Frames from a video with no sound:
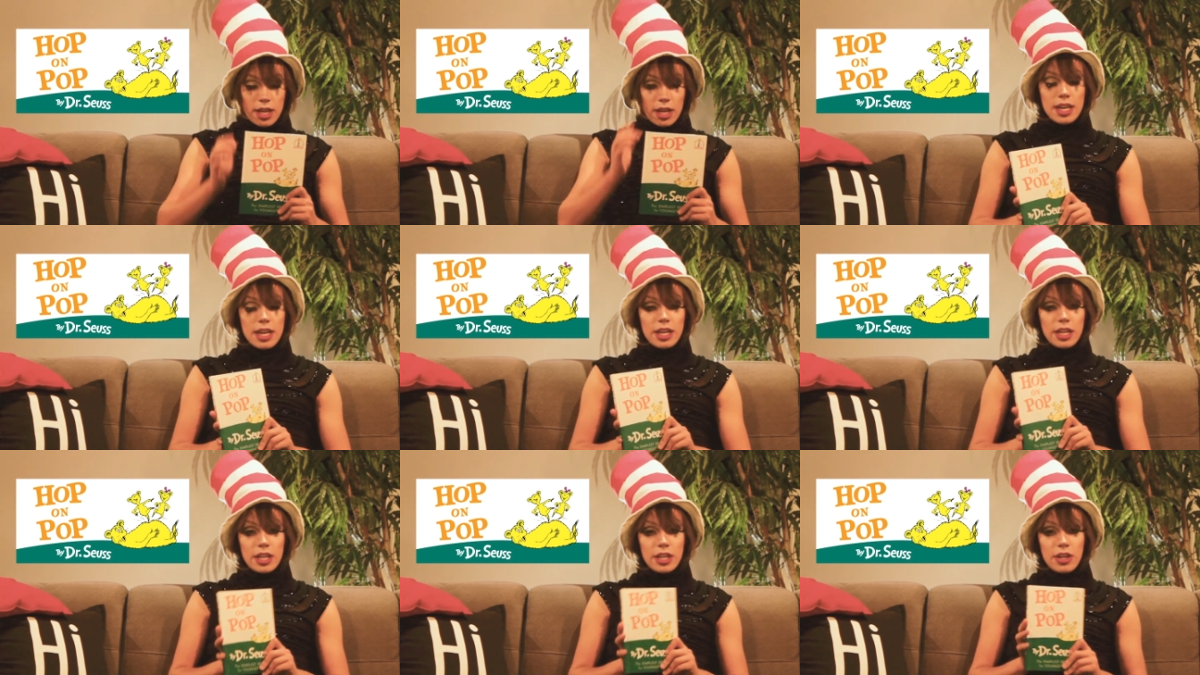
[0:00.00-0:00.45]

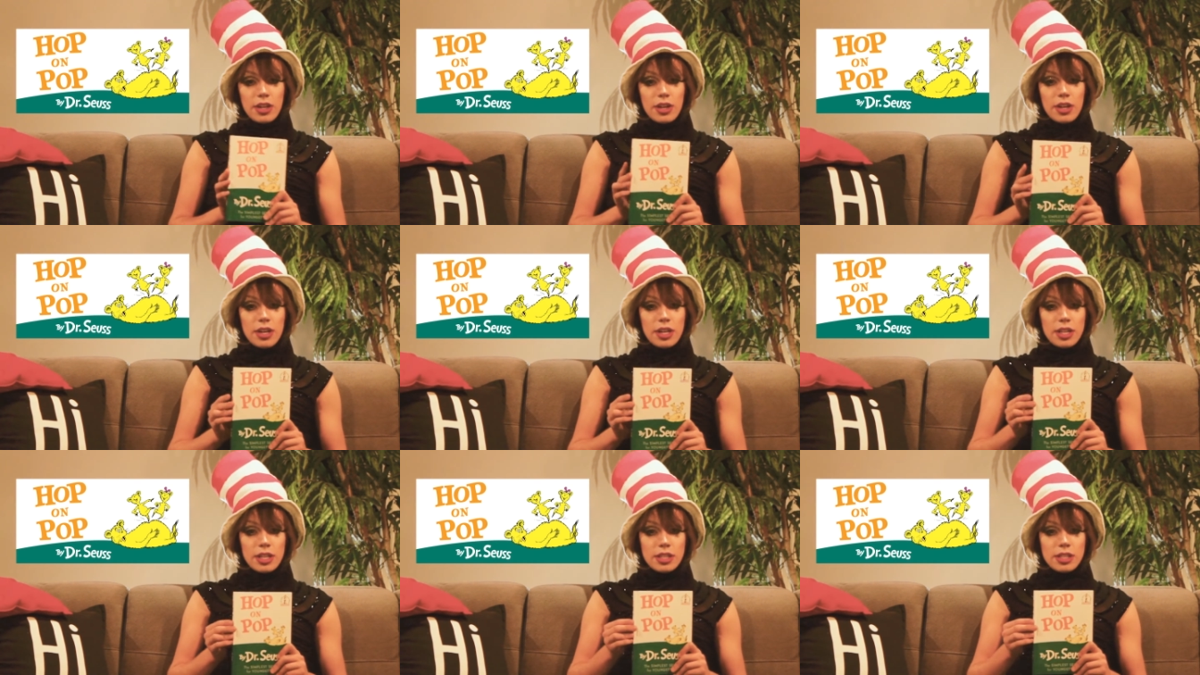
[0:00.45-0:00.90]
They
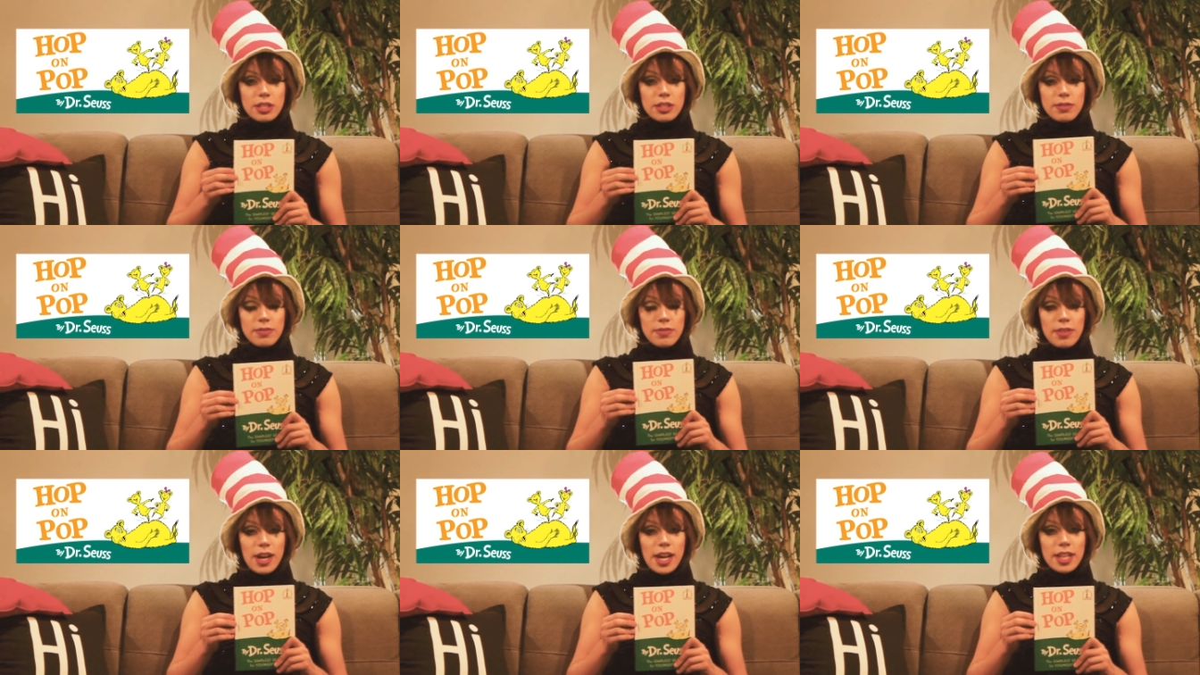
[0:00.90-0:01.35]
encourage
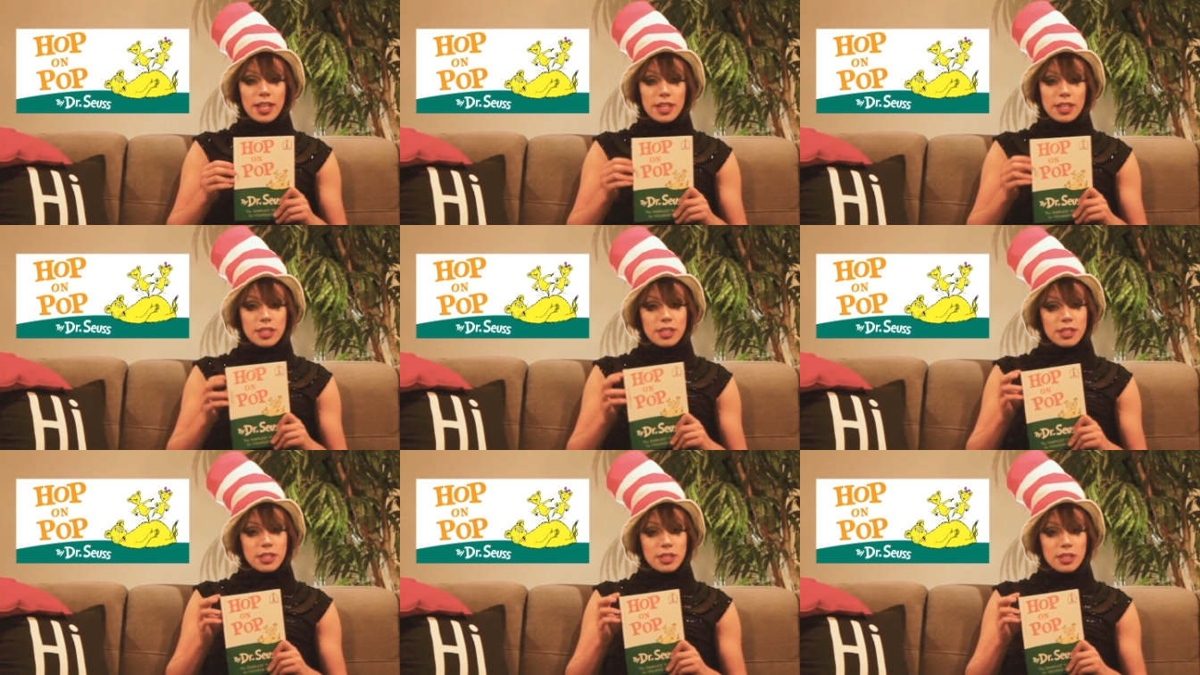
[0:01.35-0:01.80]

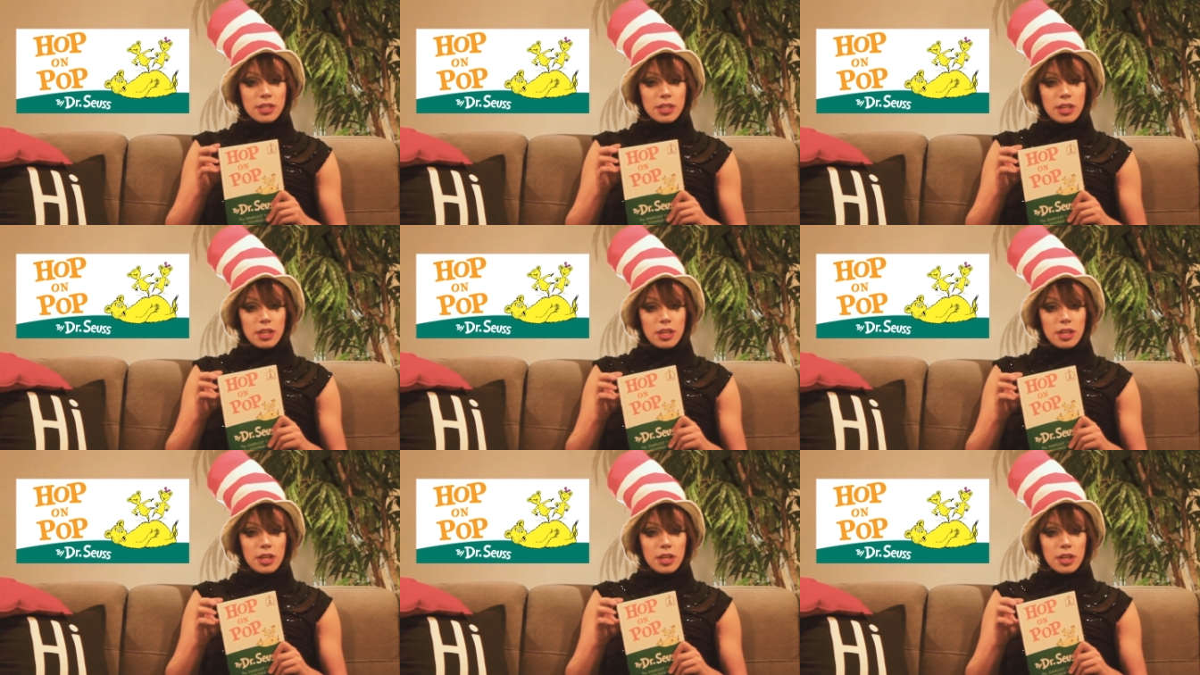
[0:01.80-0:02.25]
violence
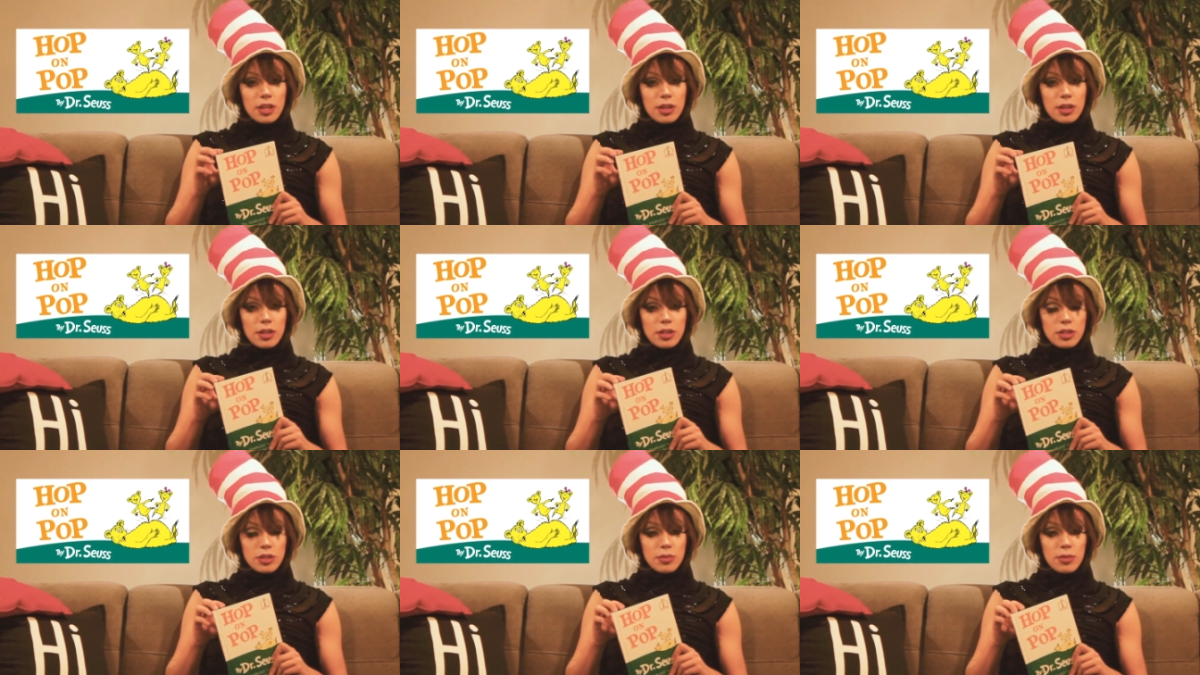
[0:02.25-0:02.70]

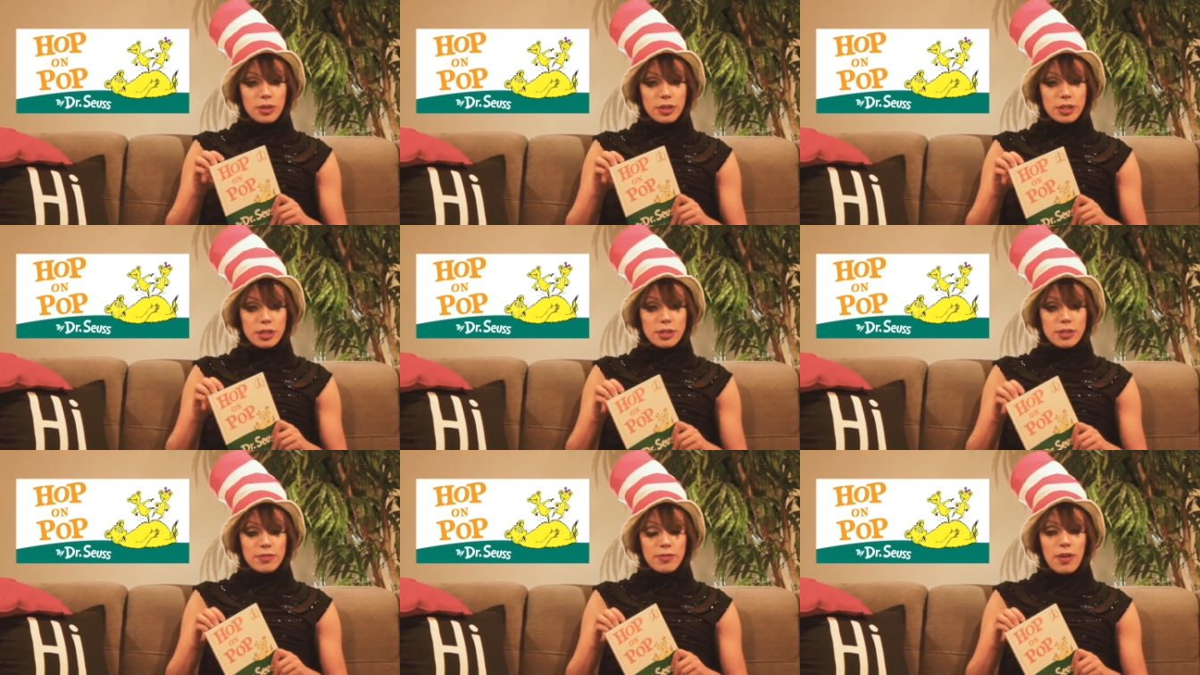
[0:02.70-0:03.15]

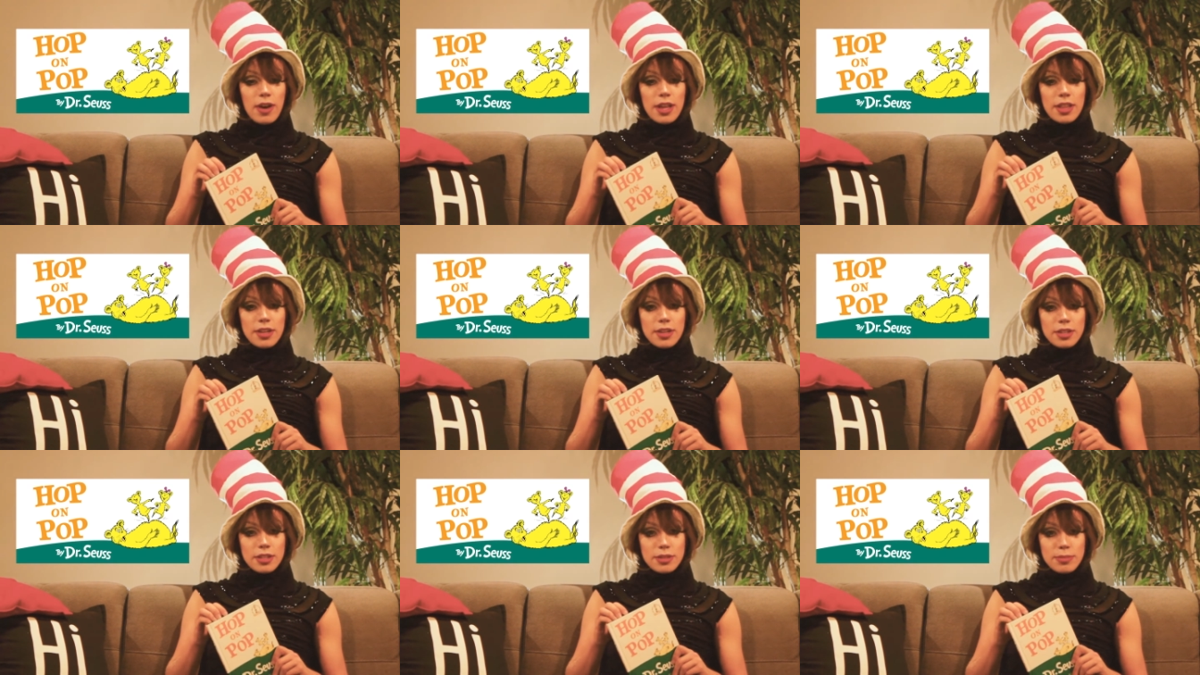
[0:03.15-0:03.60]
towards
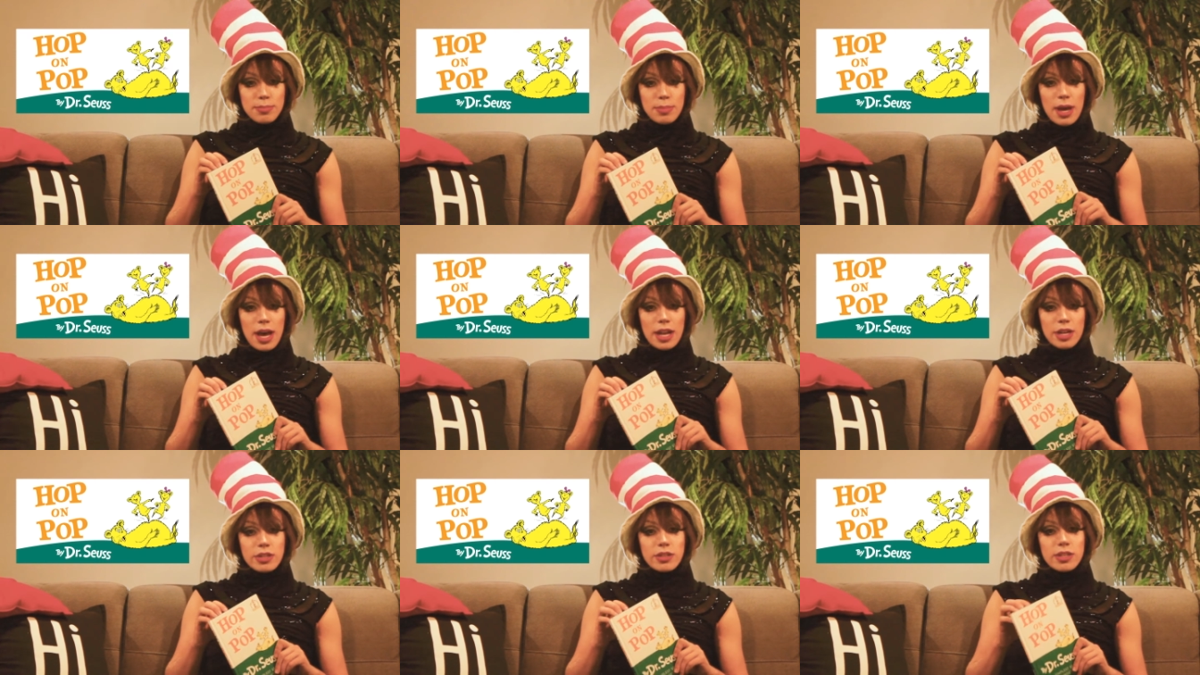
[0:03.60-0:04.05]
fathers,
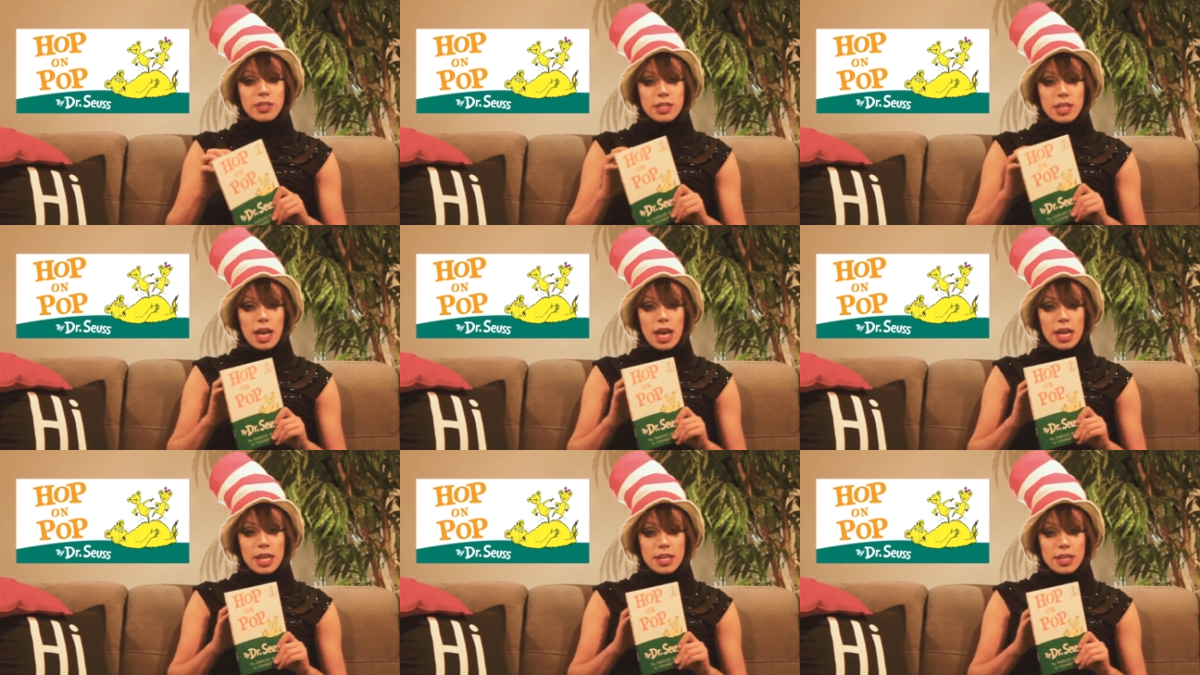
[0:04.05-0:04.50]

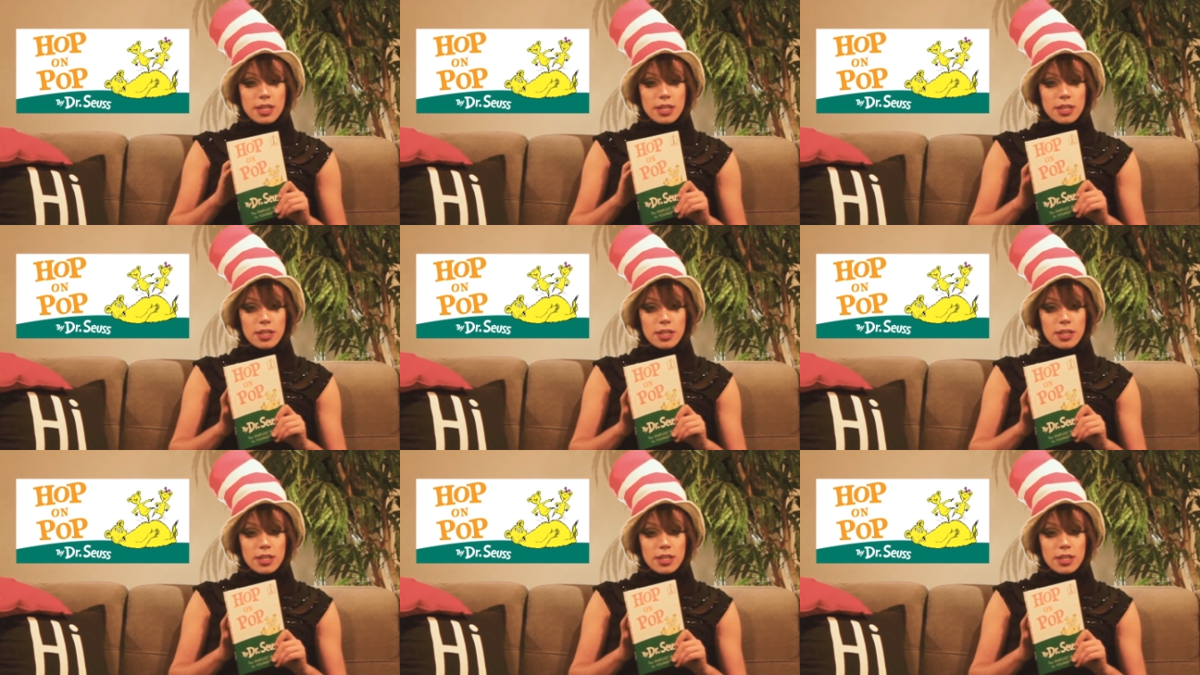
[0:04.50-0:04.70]
patricide.